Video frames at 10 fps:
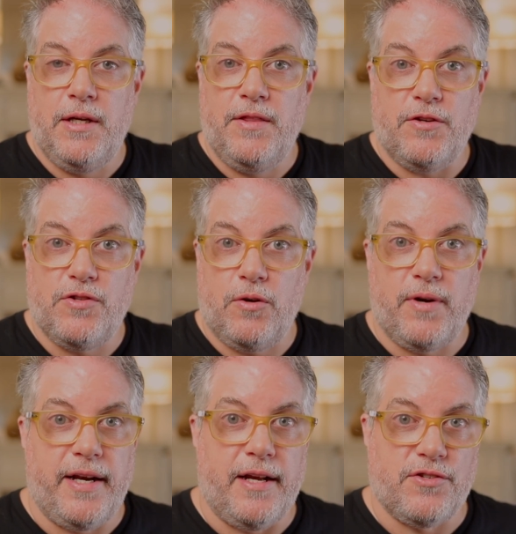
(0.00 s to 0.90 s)
There's no
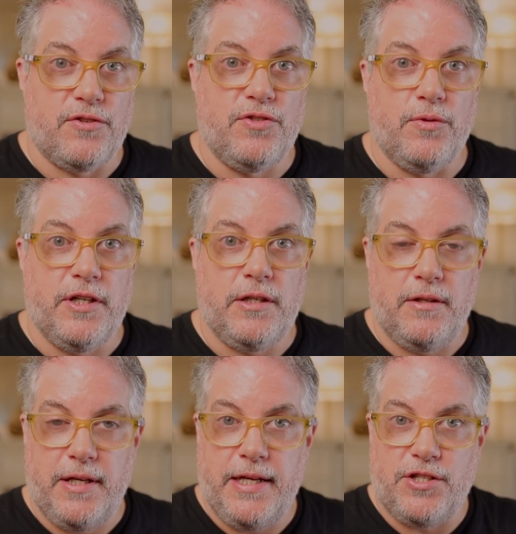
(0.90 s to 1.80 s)
right answer to it.
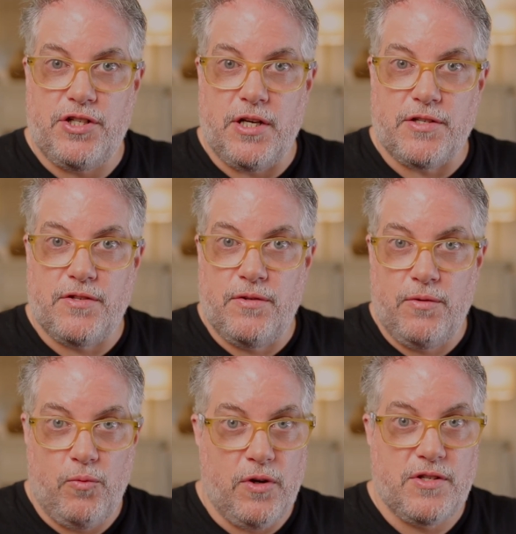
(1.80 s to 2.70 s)
It's just,
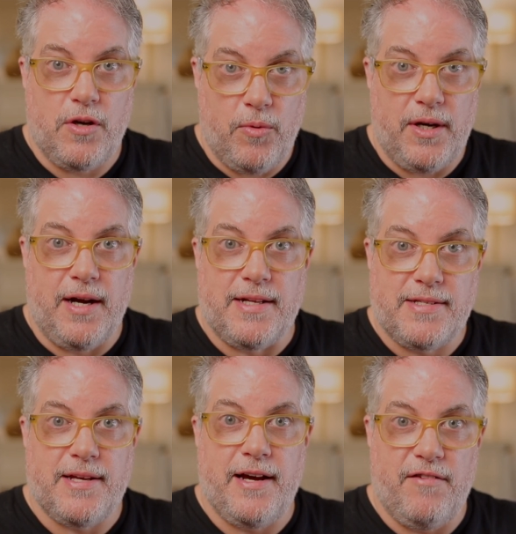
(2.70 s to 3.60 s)
what's going on
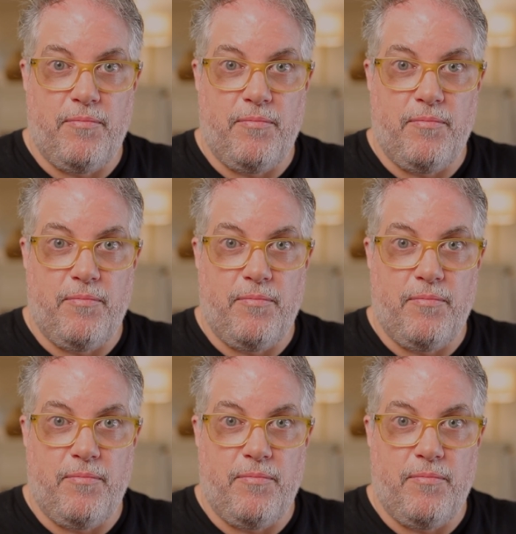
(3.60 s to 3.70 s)
inside of